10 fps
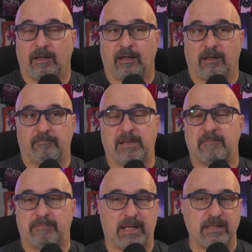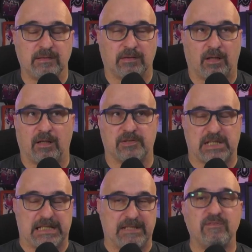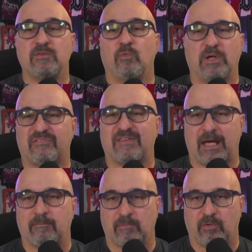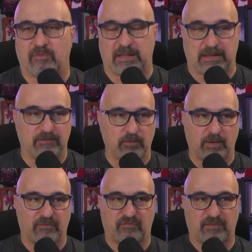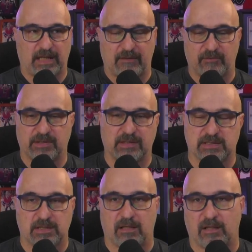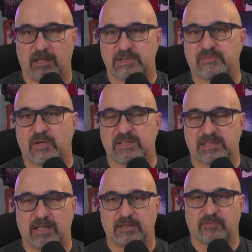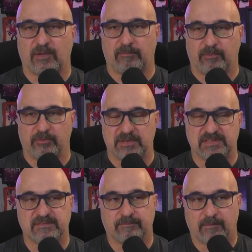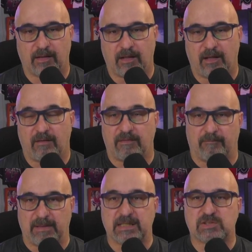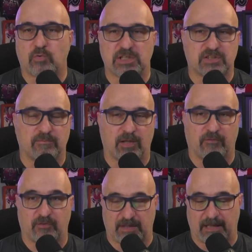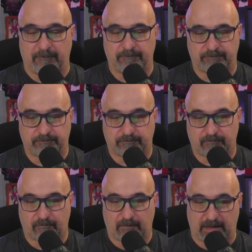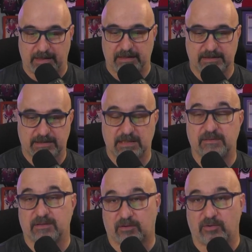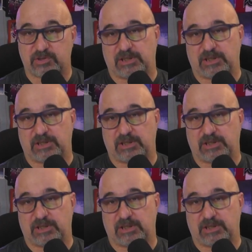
But by and large, even with that move and even with everything that's gone on as far as signings for the Bruins, the biggest question mark for them is their coaching.